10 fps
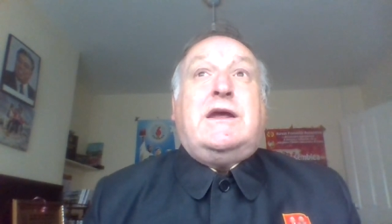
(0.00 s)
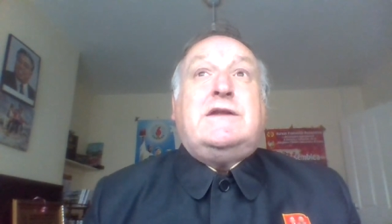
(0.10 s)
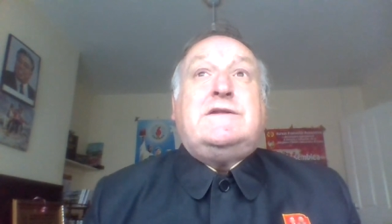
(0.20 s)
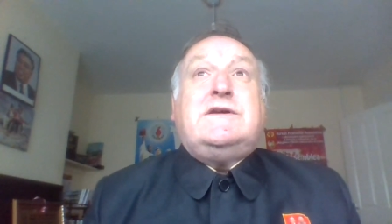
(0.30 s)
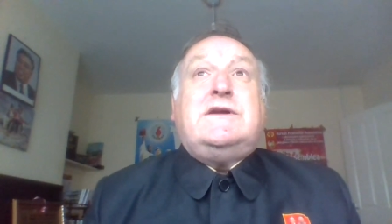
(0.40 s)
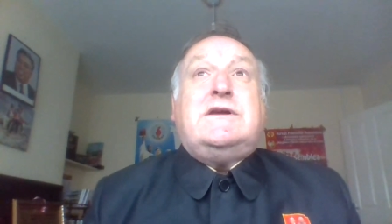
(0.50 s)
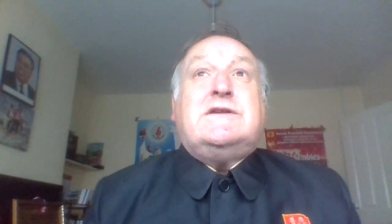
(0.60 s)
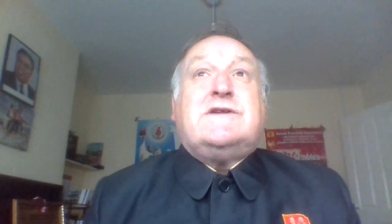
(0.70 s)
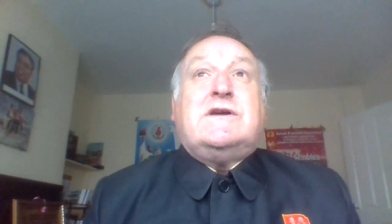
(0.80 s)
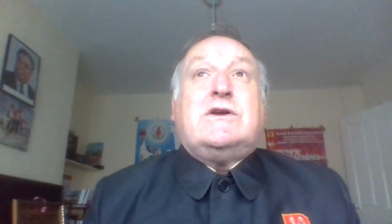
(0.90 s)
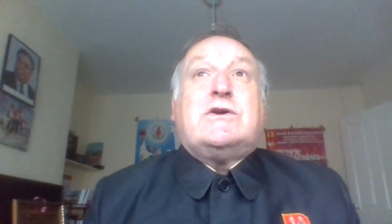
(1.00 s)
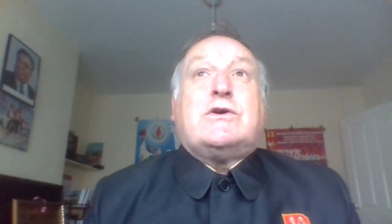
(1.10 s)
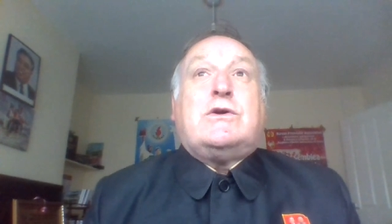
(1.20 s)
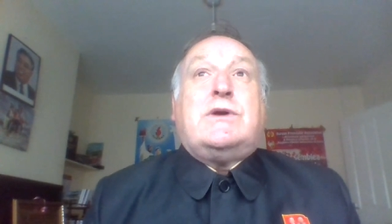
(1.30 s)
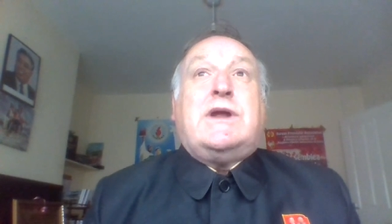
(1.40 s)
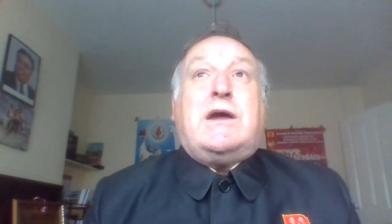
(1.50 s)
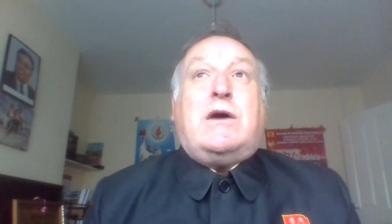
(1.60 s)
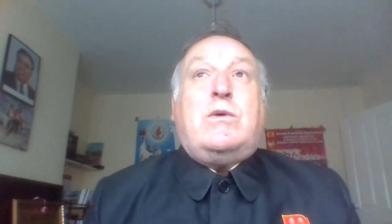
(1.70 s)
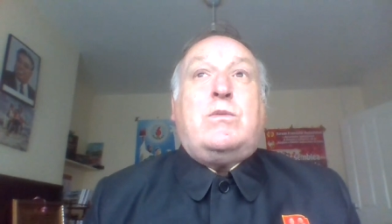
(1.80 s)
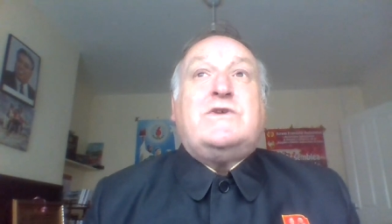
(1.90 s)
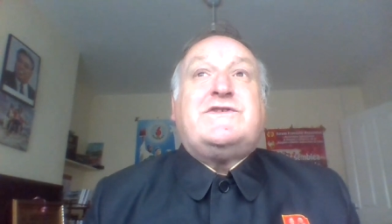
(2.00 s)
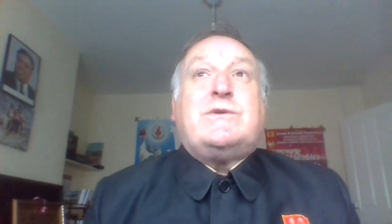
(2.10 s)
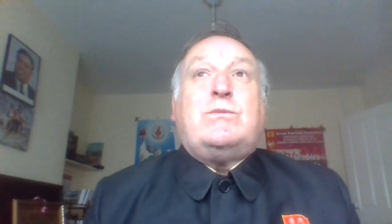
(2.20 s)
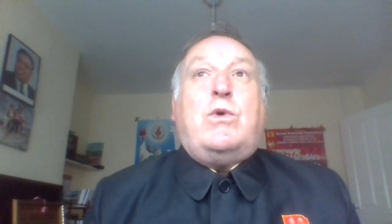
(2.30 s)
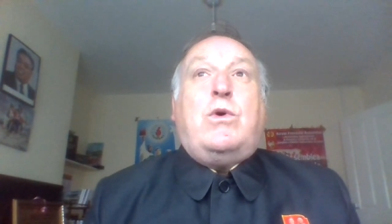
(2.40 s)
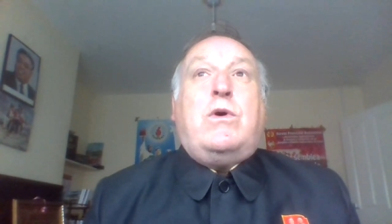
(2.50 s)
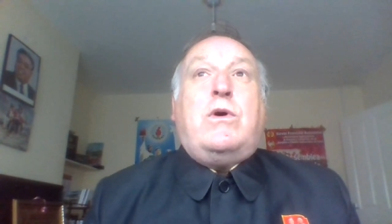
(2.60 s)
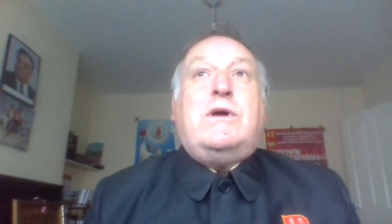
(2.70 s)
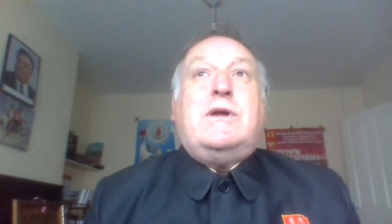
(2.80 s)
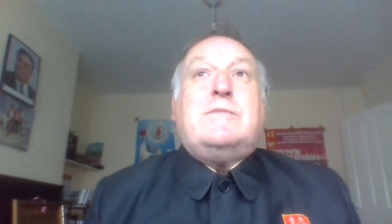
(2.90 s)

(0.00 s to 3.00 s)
Indeed, Korea was the war